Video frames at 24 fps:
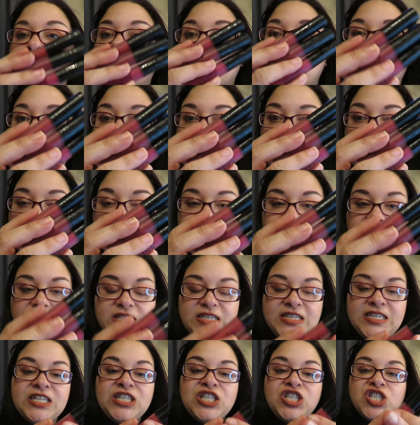
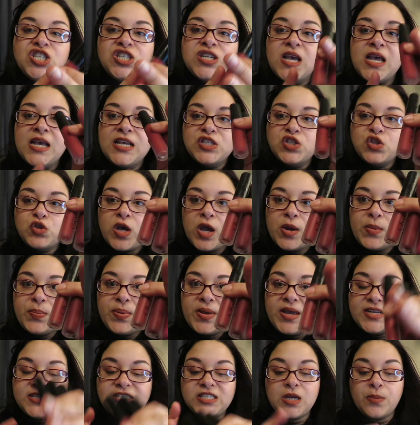$12 each. So I
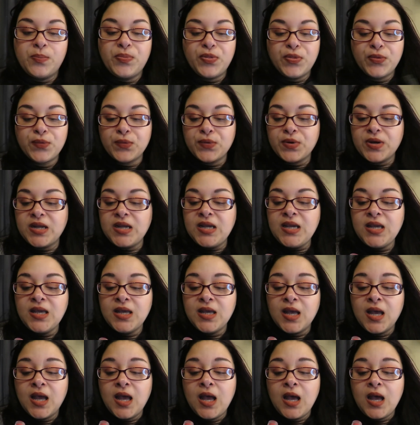picked up three.